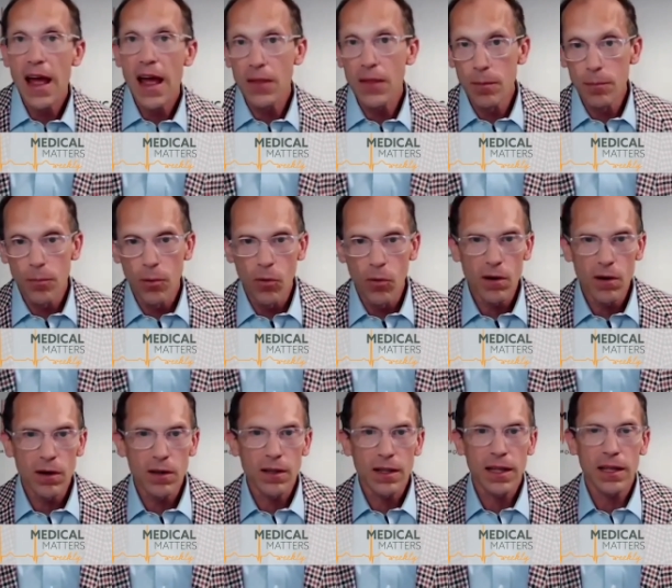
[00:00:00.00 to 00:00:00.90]
and then
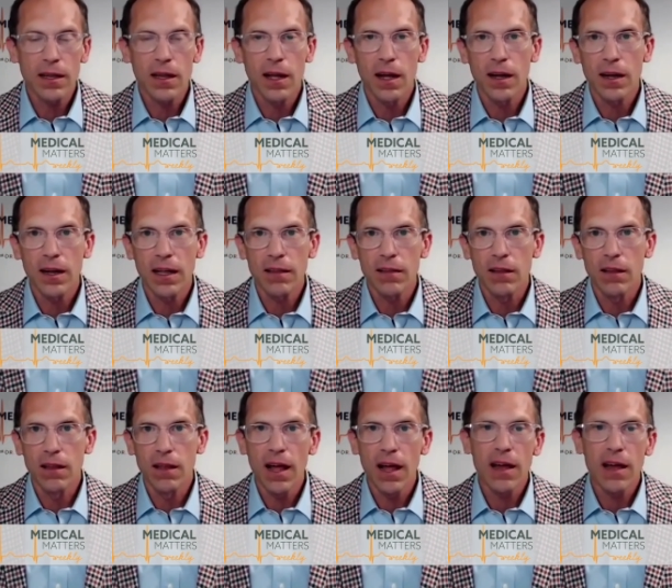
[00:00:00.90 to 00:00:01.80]
importantly, uh,
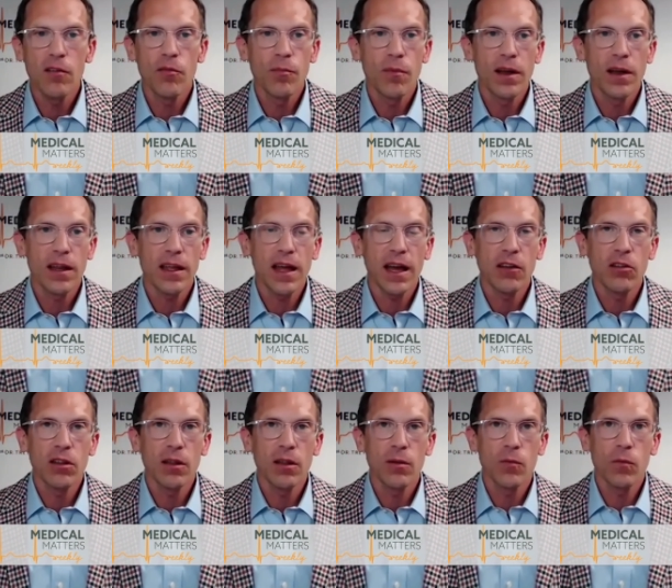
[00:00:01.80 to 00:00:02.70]
gets a lot of money
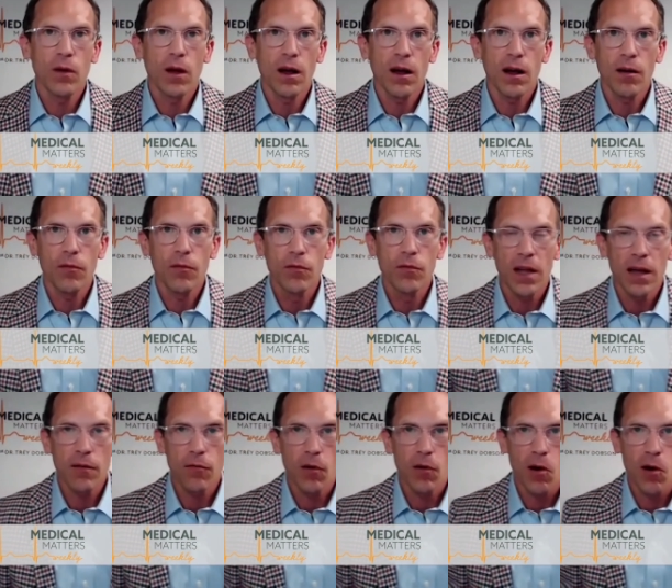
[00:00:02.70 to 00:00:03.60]
actually, uh,
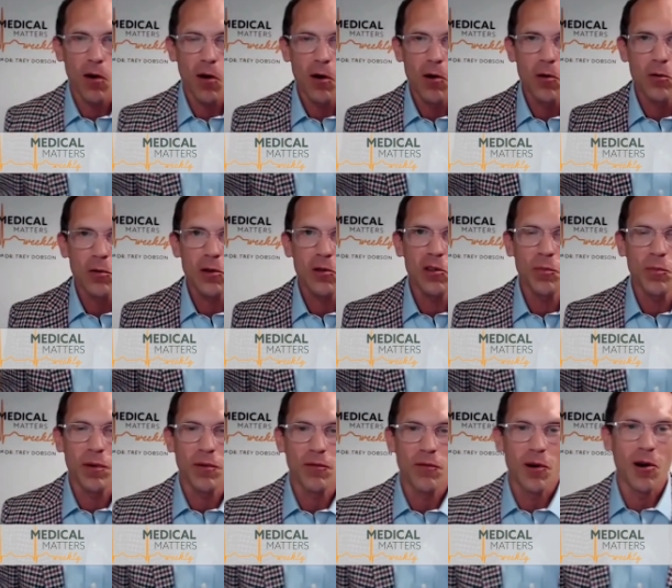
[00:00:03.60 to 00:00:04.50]
not for her own
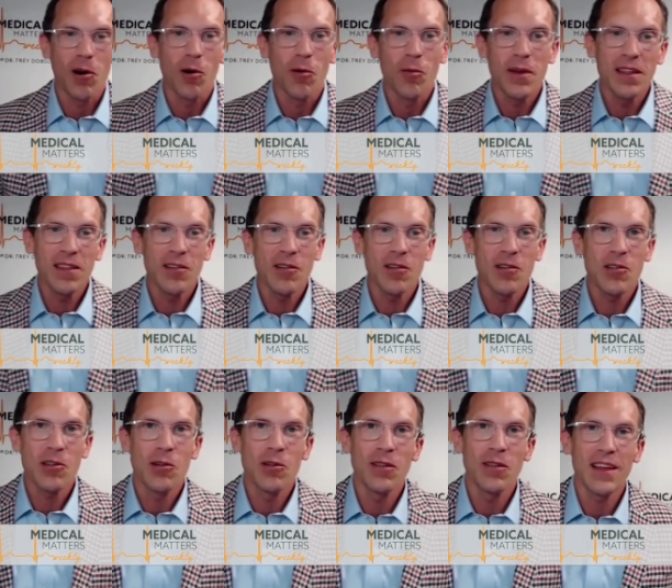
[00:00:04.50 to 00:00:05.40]
use, but for her
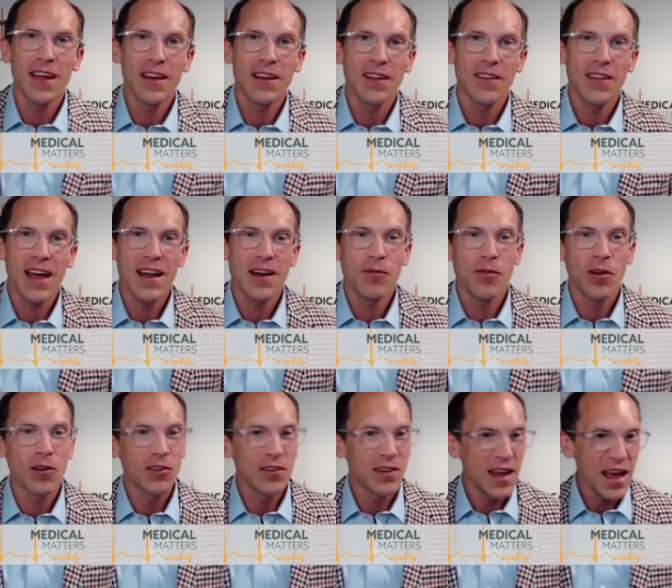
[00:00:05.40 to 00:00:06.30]
research use and that
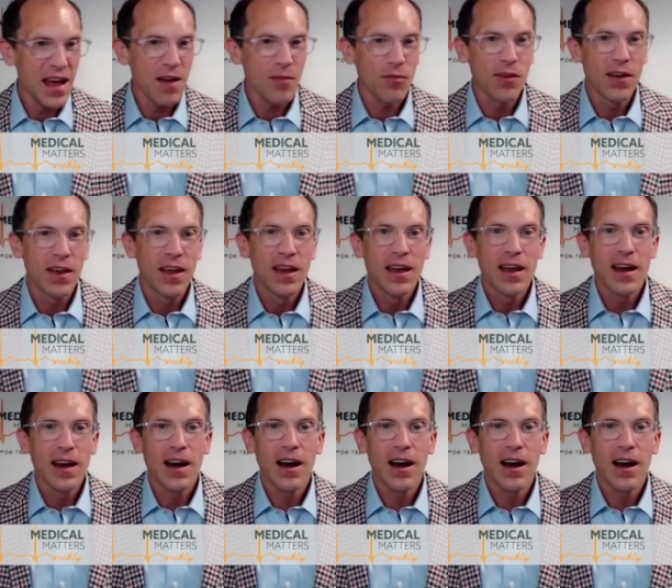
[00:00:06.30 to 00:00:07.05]
of her staff.